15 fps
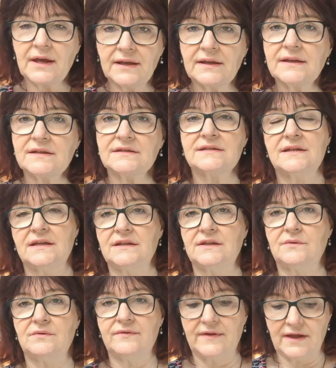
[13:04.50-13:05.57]
going to
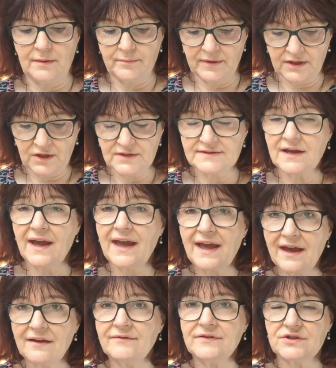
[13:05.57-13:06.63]
continue with it because I
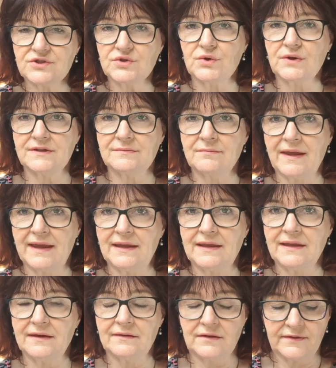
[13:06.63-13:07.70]
have enjoyed
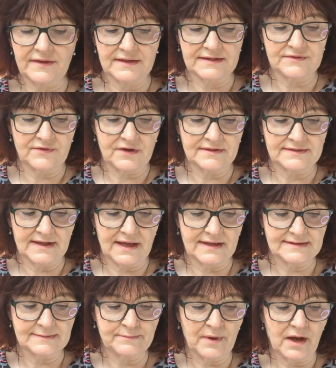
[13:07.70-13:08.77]
making these
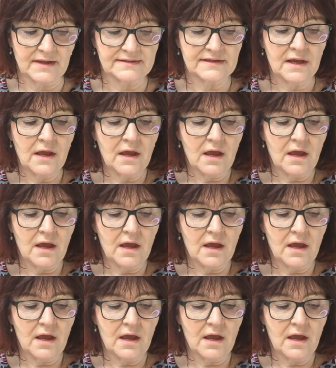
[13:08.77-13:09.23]
rosettes, but